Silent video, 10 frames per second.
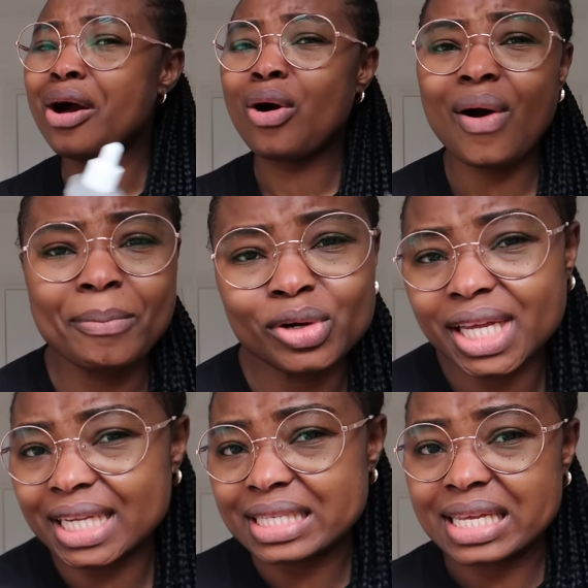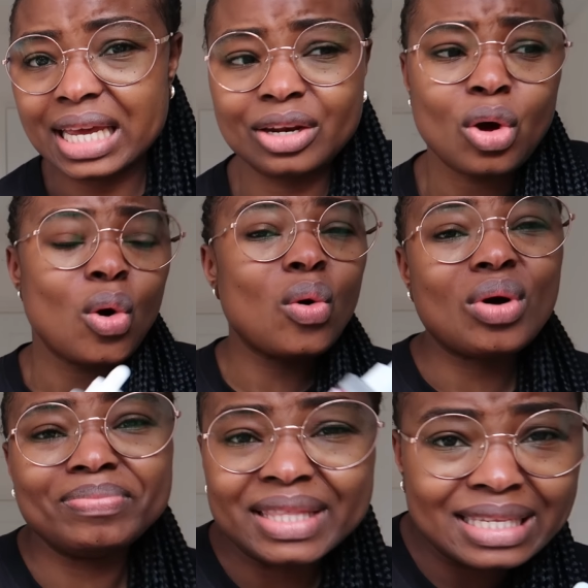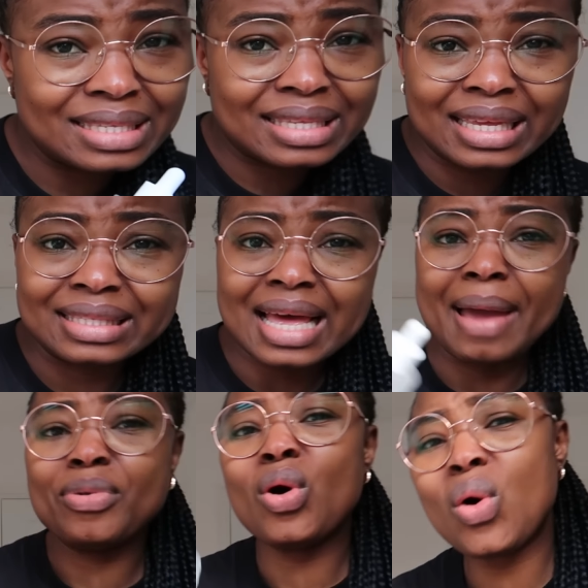Oh, I'm oily skin. Oh, I'm this skin type.